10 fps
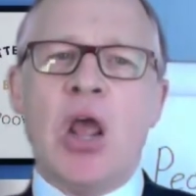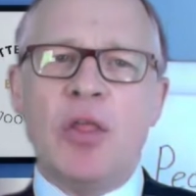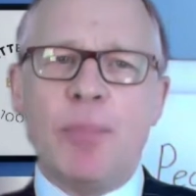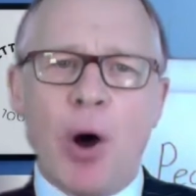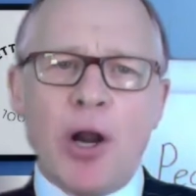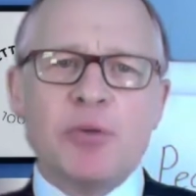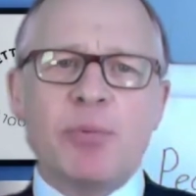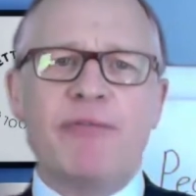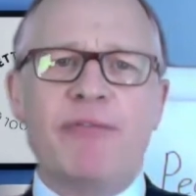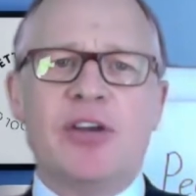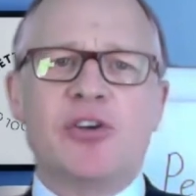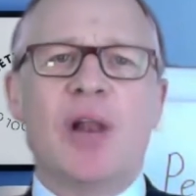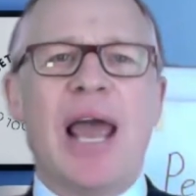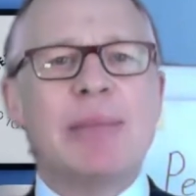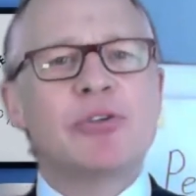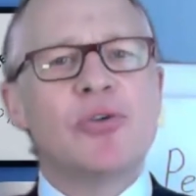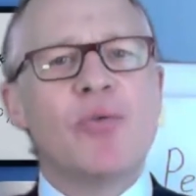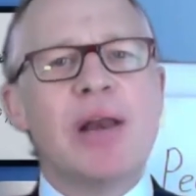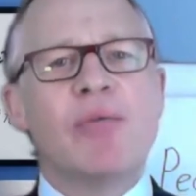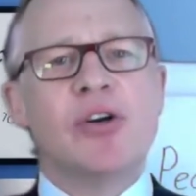The Polished Professional aims to
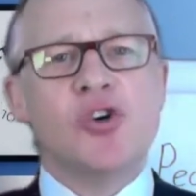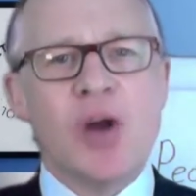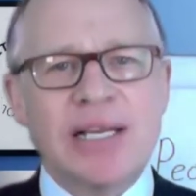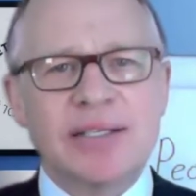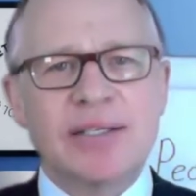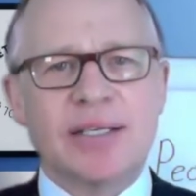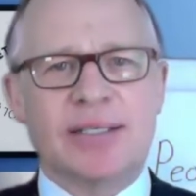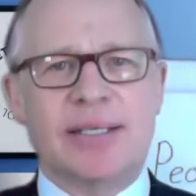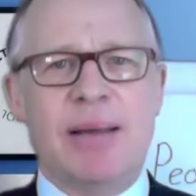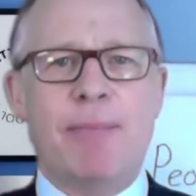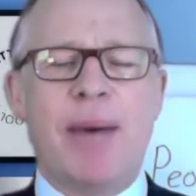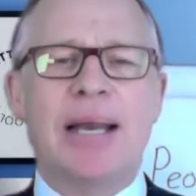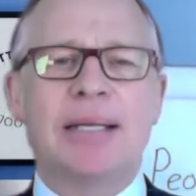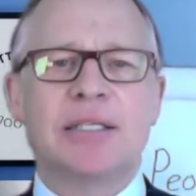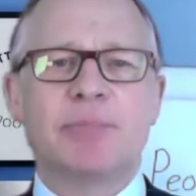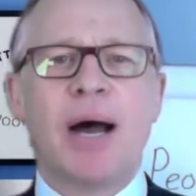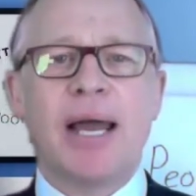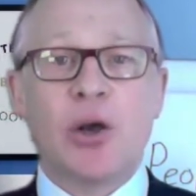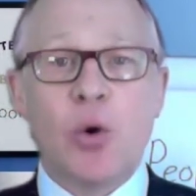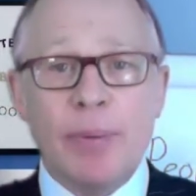really redress this imbalance by
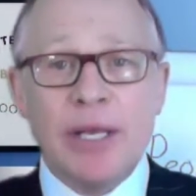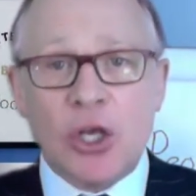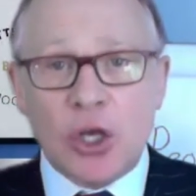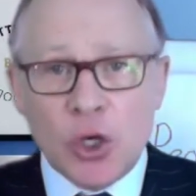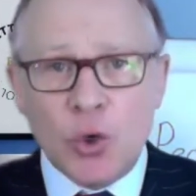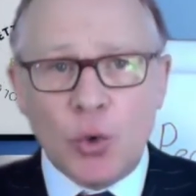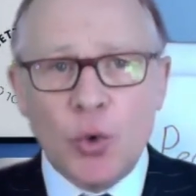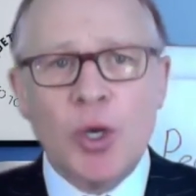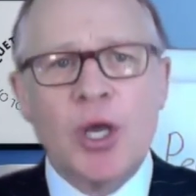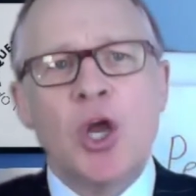equipping you